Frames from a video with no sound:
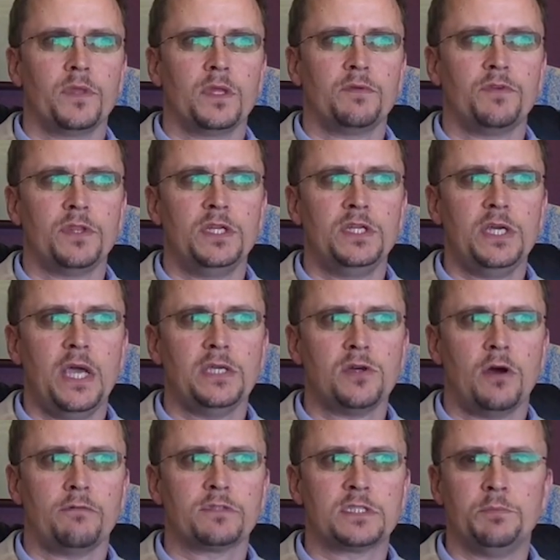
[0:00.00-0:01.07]
For the DA's
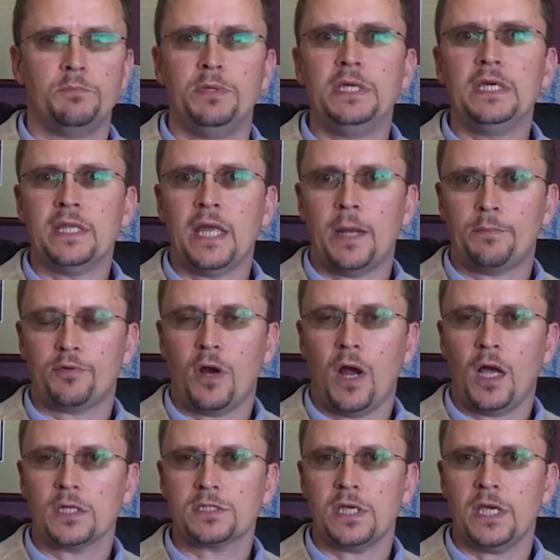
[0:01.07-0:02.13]
office to be in that
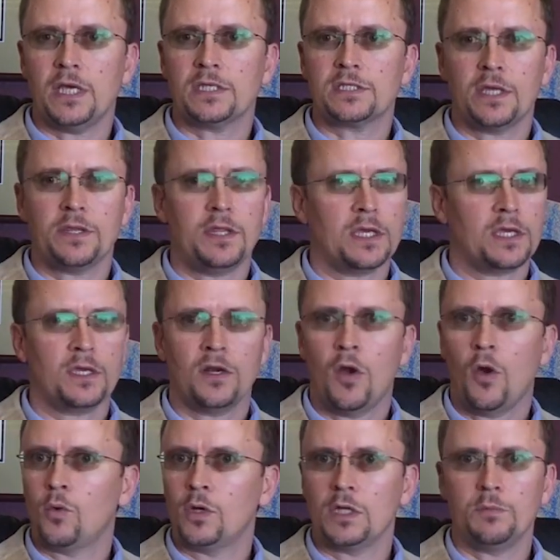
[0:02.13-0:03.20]
process, I think, can
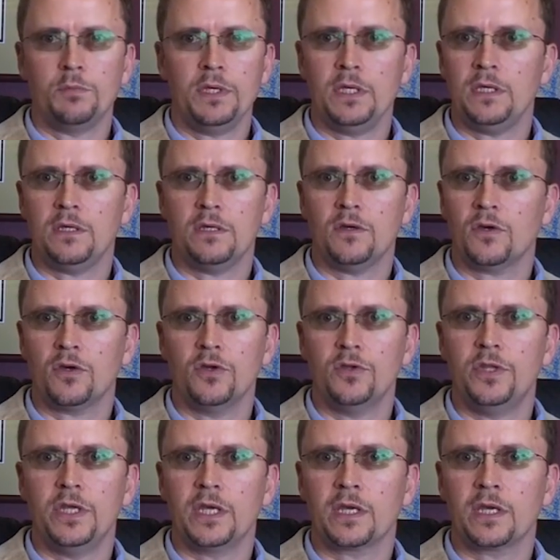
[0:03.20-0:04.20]
only be a good thing.